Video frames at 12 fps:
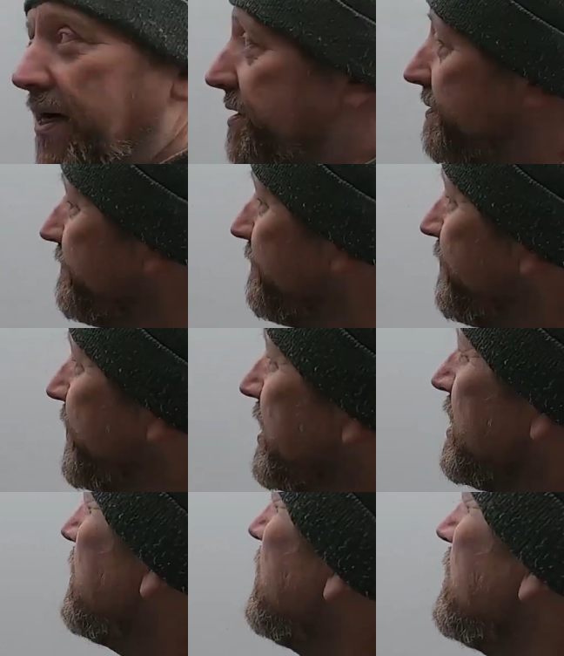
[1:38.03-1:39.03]
bad.
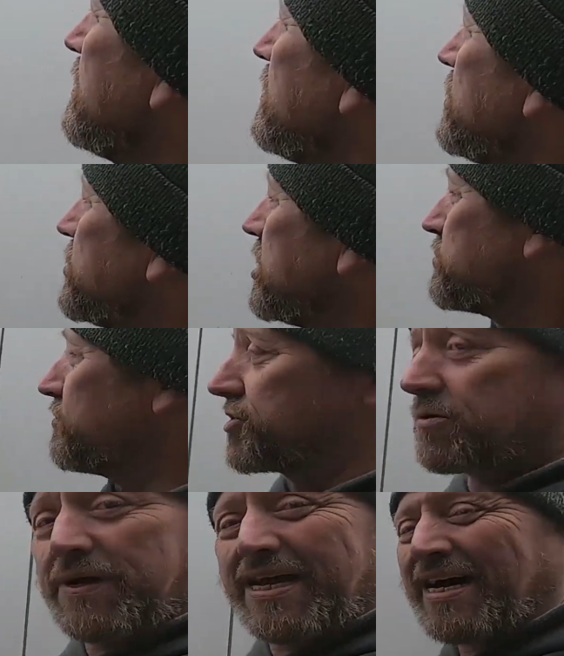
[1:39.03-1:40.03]
So this one
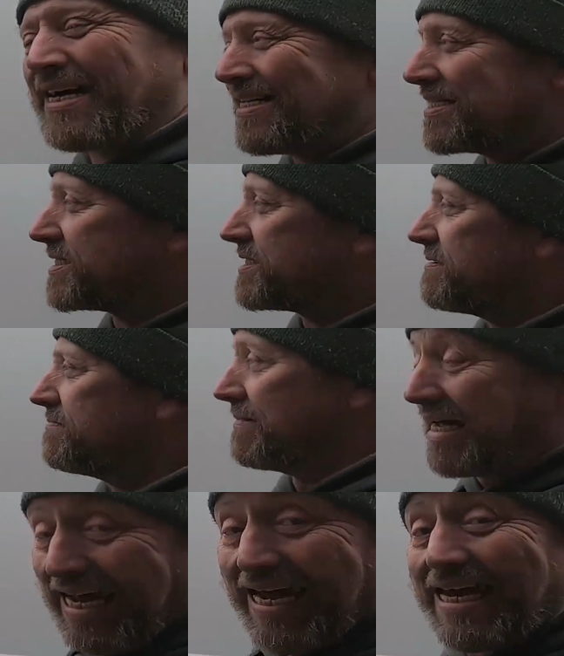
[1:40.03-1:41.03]
should be a nice,
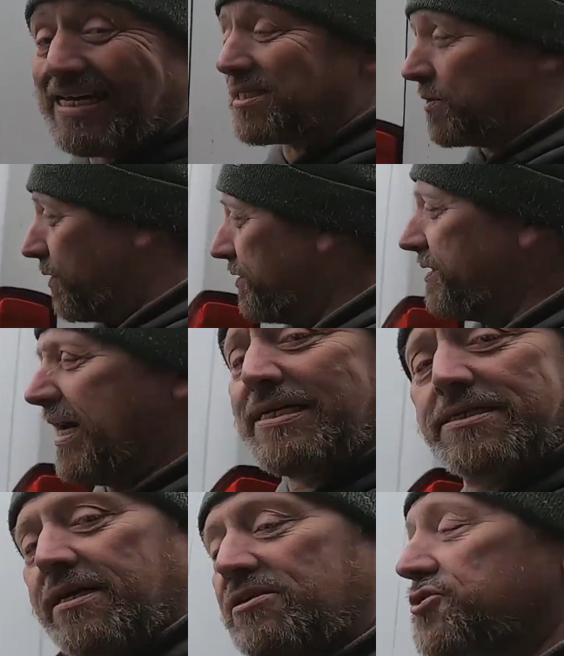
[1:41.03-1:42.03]
easy one,
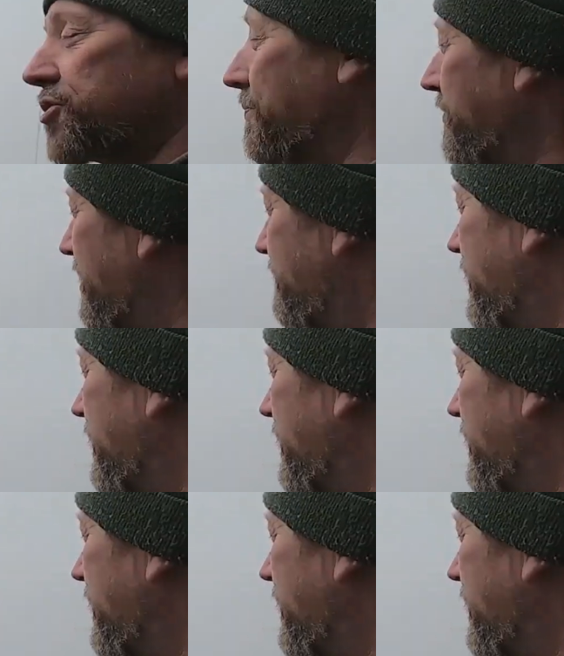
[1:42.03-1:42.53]
easier than some that